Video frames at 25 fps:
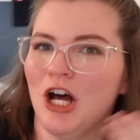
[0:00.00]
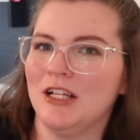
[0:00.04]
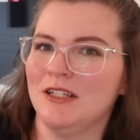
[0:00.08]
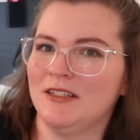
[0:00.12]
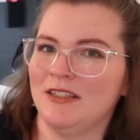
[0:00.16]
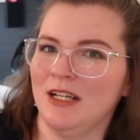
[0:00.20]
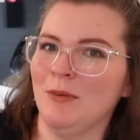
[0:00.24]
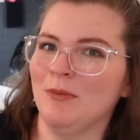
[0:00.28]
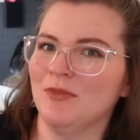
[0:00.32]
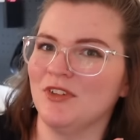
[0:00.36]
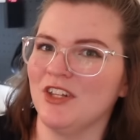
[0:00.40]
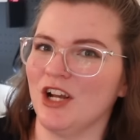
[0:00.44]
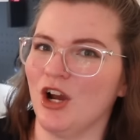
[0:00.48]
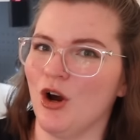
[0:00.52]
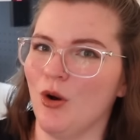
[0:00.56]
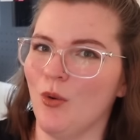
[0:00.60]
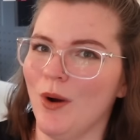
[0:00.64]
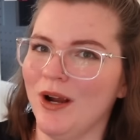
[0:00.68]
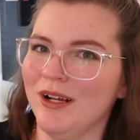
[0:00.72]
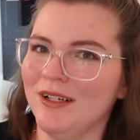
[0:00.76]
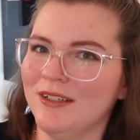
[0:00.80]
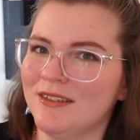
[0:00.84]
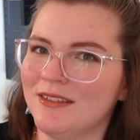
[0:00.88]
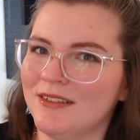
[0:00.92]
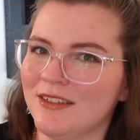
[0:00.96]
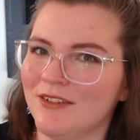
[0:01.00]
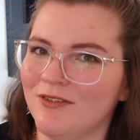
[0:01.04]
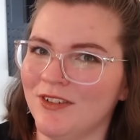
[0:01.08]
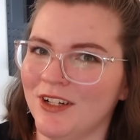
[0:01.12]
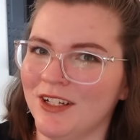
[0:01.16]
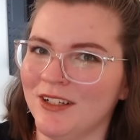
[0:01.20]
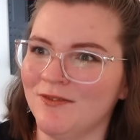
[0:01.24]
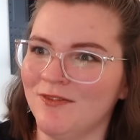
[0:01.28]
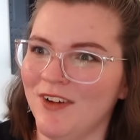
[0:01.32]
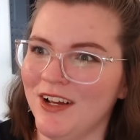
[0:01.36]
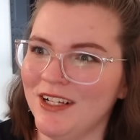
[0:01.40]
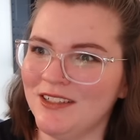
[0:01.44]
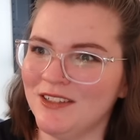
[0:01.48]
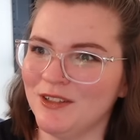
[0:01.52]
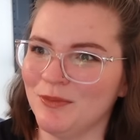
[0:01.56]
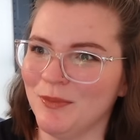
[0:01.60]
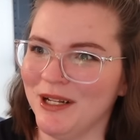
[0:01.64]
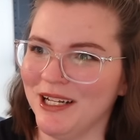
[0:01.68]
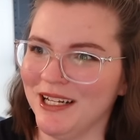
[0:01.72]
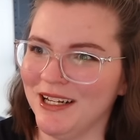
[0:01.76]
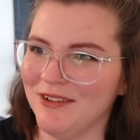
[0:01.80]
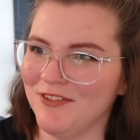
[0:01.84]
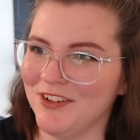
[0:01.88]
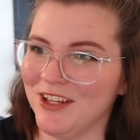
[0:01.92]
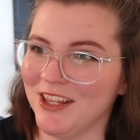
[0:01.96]
Seems like a waste of
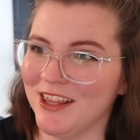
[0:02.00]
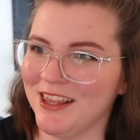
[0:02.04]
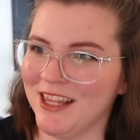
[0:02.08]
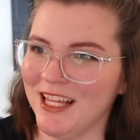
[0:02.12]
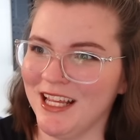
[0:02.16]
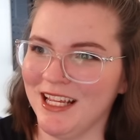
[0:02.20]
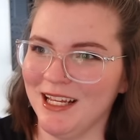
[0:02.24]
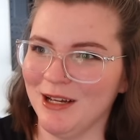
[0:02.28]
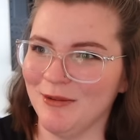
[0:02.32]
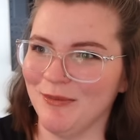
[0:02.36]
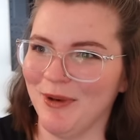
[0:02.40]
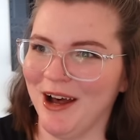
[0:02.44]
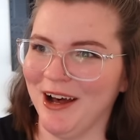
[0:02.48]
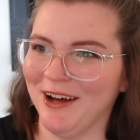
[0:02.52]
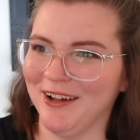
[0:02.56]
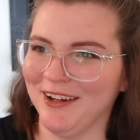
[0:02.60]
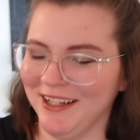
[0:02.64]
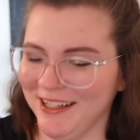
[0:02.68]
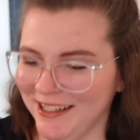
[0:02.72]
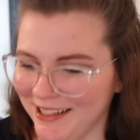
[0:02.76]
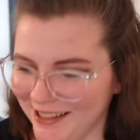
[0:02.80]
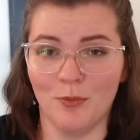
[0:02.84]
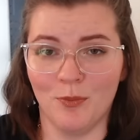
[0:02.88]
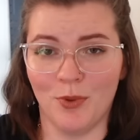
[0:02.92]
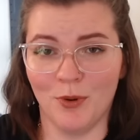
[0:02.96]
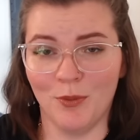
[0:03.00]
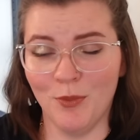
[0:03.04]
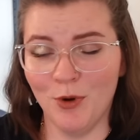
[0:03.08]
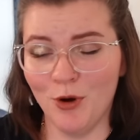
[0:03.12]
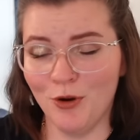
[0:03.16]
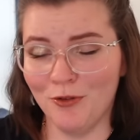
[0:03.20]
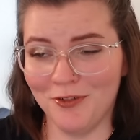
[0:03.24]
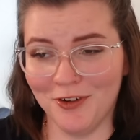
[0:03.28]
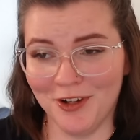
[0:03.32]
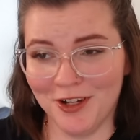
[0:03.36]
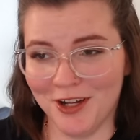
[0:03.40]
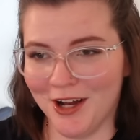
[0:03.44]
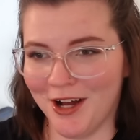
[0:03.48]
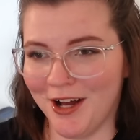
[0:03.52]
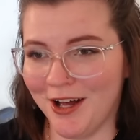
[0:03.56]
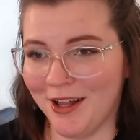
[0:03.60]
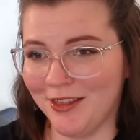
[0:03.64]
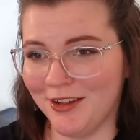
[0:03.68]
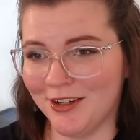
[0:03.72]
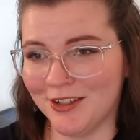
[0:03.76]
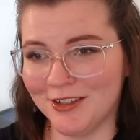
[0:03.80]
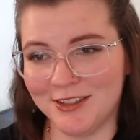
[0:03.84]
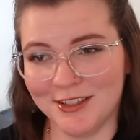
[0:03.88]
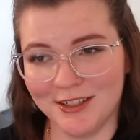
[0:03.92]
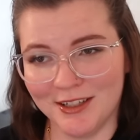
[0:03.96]
investment if you think about it. But moving on,
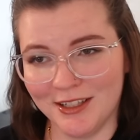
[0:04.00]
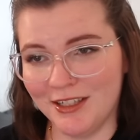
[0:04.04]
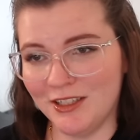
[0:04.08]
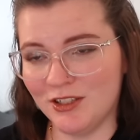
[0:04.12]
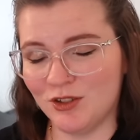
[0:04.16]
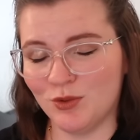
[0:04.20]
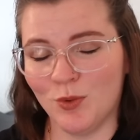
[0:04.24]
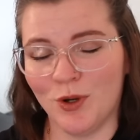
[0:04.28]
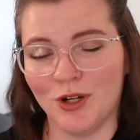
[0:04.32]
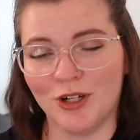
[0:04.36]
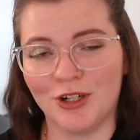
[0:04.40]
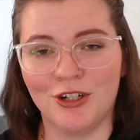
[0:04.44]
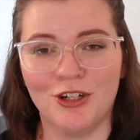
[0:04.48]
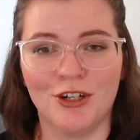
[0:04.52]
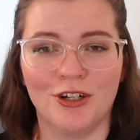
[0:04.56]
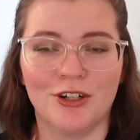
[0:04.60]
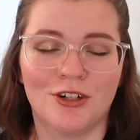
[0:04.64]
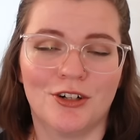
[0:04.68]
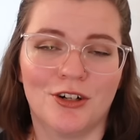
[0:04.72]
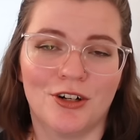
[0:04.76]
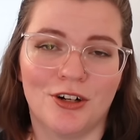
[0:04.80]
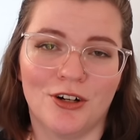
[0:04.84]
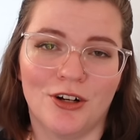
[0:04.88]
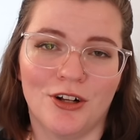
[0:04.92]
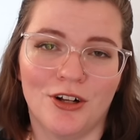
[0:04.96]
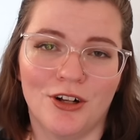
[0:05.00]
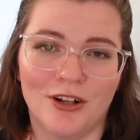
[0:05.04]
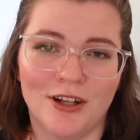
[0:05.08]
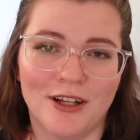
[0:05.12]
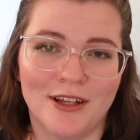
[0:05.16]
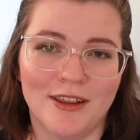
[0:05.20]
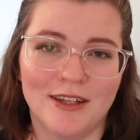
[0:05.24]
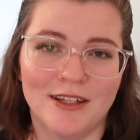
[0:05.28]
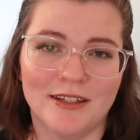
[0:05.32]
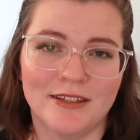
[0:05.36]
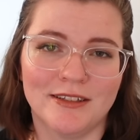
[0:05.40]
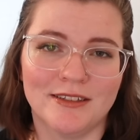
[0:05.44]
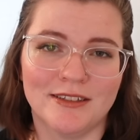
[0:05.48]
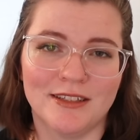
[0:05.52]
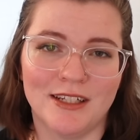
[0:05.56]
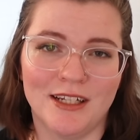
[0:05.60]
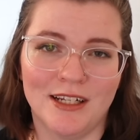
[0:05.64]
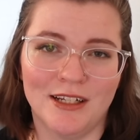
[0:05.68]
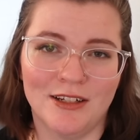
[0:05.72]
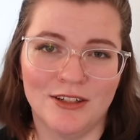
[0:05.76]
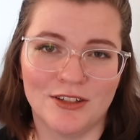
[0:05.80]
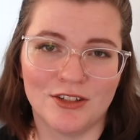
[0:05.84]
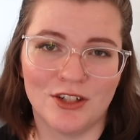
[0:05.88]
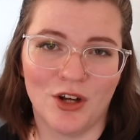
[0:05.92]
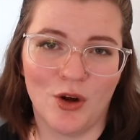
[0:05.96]
there's at least one good girl in this
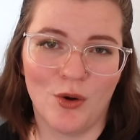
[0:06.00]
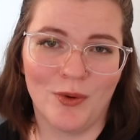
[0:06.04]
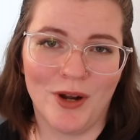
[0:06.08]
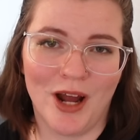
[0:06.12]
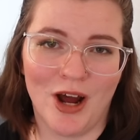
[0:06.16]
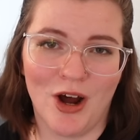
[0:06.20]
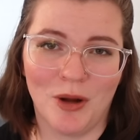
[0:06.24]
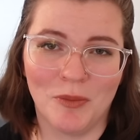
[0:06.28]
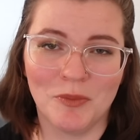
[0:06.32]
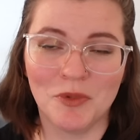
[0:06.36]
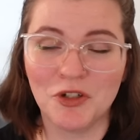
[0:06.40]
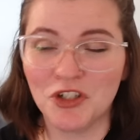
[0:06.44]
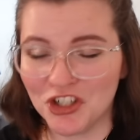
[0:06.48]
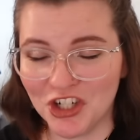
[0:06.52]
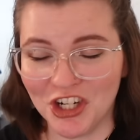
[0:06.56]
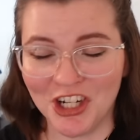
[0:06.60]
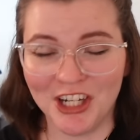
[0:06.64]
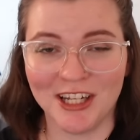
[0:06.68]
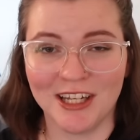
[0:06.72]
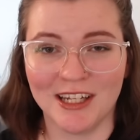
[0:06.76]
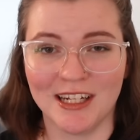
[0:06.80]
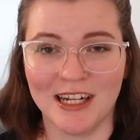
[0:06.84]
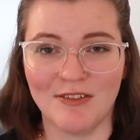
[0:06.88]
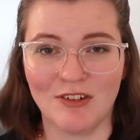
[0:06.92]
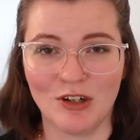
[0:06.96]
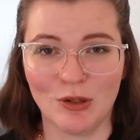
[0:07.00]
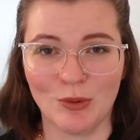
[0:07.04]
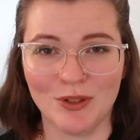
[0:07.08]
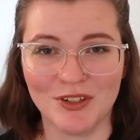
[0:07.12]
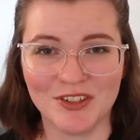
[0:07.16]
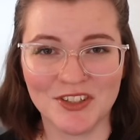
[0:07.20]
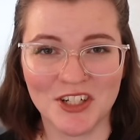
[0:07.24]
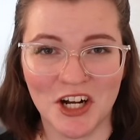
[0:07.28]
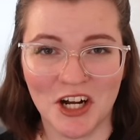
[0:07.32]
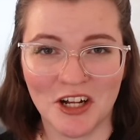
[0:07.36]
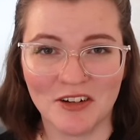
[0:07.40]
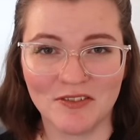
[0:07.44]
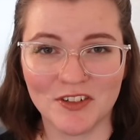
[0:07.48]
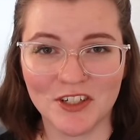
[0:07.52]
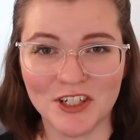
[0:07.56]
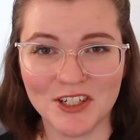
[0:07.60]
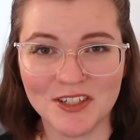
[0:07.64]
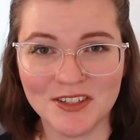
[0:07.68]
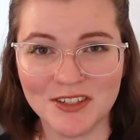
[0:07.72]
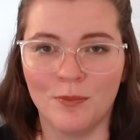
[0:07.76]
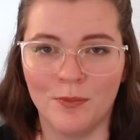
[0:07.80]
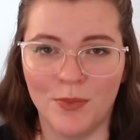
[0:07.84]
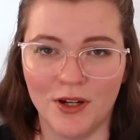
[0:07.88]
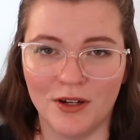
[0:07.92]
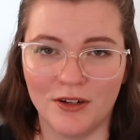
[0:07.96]
scene, so now I'm shitting in everyone's
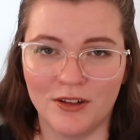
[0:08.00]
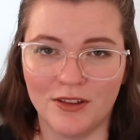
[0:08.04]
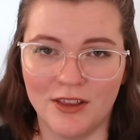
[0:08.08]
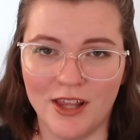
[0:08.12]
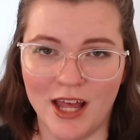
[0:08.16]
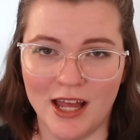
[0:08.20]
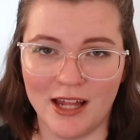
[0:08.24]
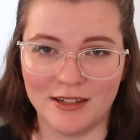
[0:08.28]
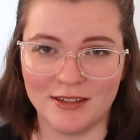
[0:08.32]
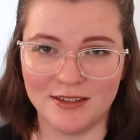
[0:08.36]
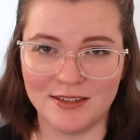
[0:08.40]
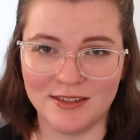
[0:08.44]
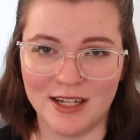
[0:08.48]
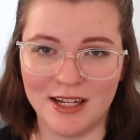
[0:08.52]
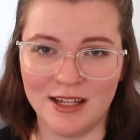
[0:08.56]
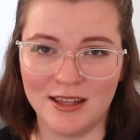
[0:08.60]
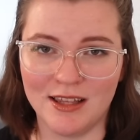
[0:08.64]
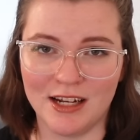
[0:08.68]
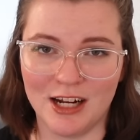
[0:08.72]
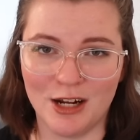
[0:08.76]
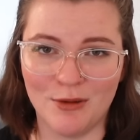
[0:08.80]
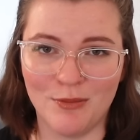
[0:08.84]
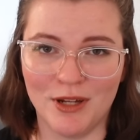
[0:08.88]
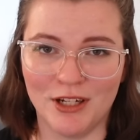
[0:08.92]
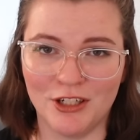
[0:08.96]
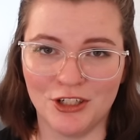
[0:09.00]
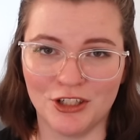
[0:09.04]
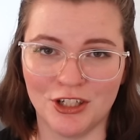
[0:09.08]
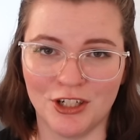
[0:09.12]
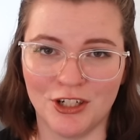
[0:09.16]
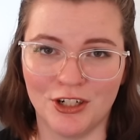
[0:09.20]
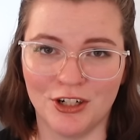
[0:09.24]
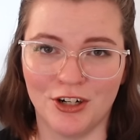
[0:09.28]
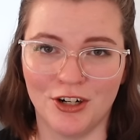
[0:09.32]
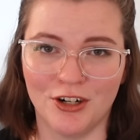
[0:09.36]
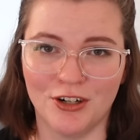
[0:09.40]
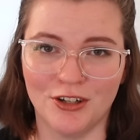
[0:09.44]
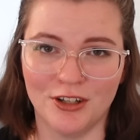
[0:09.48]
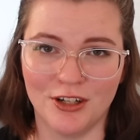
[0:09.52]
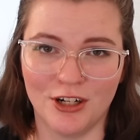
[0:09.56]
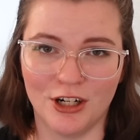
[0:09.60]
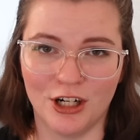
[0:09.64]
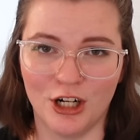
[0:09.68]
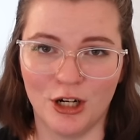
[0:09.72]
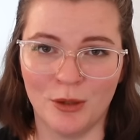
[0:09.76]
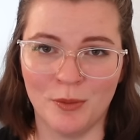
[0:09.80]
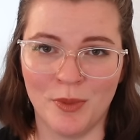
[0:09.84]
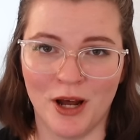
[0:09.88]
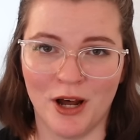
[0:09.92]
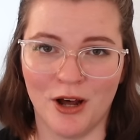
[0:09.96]
Converse. But that scene that I mentioned
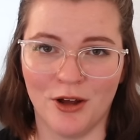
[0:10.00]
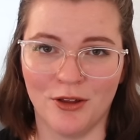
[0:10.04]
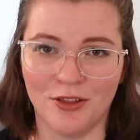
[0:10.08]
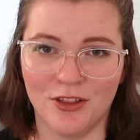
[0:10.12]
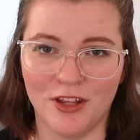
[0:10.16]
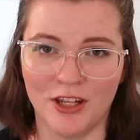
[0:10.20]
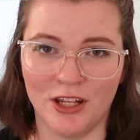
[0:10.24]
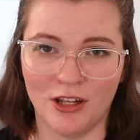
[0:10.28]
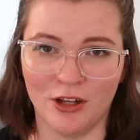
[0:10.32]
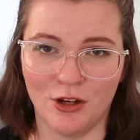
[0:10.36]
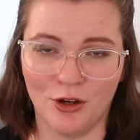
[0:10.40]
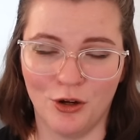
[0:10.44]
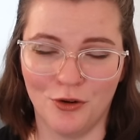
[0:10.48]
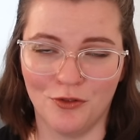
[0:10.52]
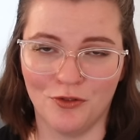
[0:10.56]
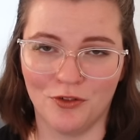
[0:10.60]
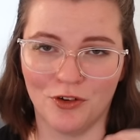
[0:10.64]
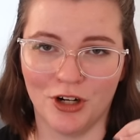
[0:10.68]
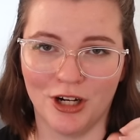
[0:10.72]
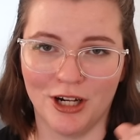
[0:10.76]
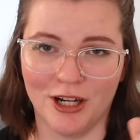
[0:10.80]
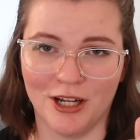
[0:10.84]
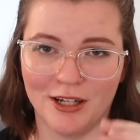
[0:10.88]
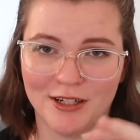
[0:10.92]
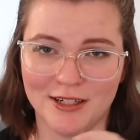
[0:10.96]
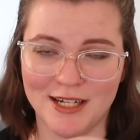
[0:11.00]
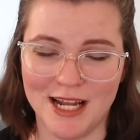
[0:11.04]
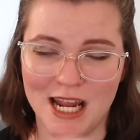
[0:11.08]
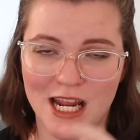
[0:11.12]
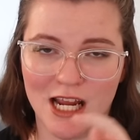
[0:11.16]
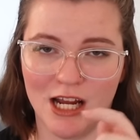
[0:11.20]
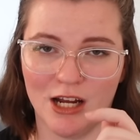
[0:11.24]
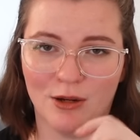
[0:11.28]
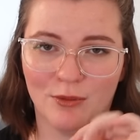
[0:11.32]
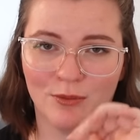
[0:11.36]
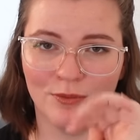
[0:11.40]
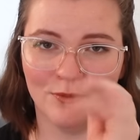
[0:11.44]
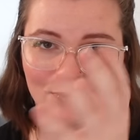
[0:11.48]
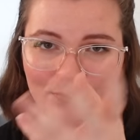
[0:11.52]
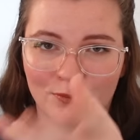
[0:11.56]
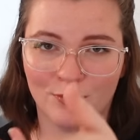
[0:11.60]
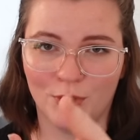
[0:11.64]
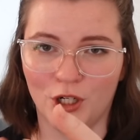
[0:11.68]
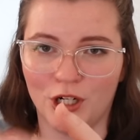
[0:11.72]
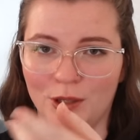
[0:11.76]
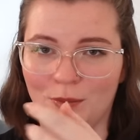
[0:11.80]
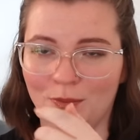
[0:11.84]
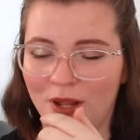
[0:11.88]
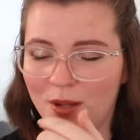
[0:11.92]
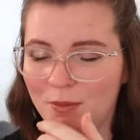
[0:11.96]
earlier about the hoovering dam
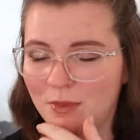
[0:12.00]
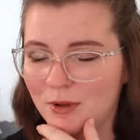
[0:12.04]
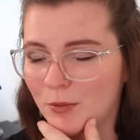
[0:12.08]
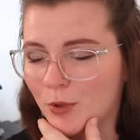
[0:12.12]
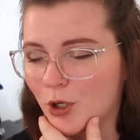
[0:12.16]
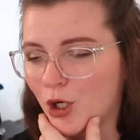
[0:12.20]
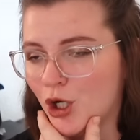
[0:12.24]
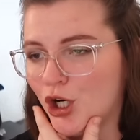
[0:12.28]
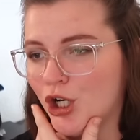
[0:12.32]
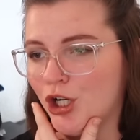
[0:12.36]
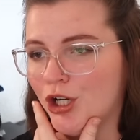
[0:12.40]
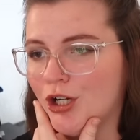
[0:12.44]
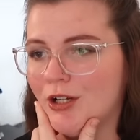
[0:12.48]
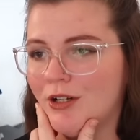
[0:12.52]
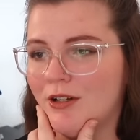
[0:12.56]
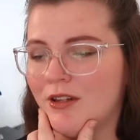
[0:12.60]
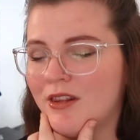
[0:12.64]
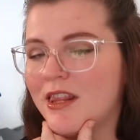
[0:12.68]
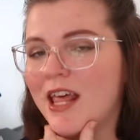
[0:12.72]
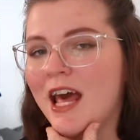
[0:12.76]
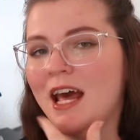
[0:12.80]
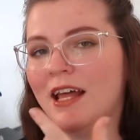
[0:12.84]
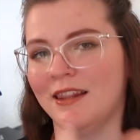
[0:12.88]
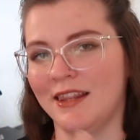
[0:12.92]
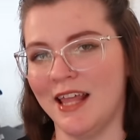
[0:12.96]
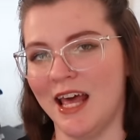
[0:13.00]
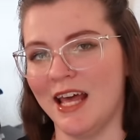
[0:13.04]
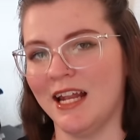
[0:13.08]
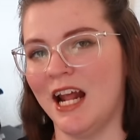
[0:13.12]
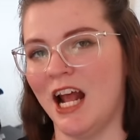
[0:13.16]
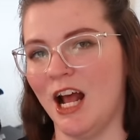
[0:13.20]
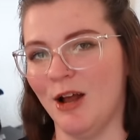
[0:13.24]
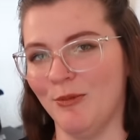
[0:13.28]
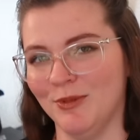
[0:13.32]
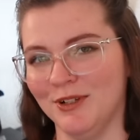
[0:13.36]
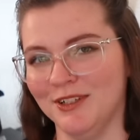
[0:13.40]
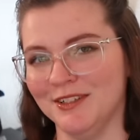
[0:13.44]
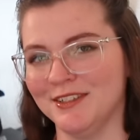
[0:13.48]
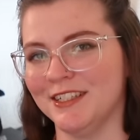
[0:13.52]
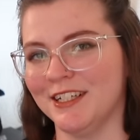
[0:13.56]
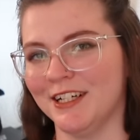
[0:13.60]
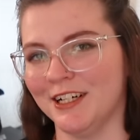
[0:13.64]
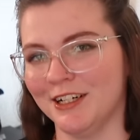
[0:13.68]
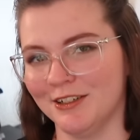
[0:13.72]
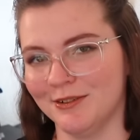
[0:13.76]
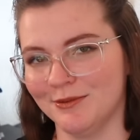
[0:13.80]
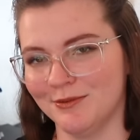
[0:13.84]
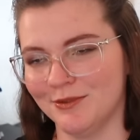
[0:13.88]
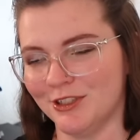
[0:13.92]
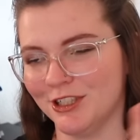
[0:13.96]
baby bird, that happens
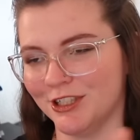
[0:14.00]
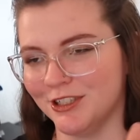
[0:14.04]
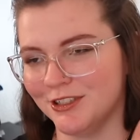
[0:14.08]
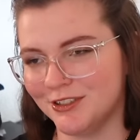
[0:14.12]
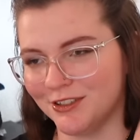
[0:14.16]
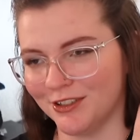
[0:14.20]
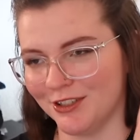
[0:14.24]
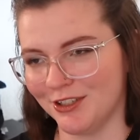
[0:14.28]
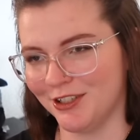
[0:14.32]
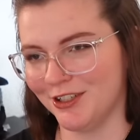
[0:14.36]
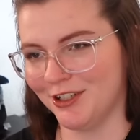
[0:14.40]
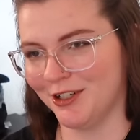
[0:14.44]
here, just so you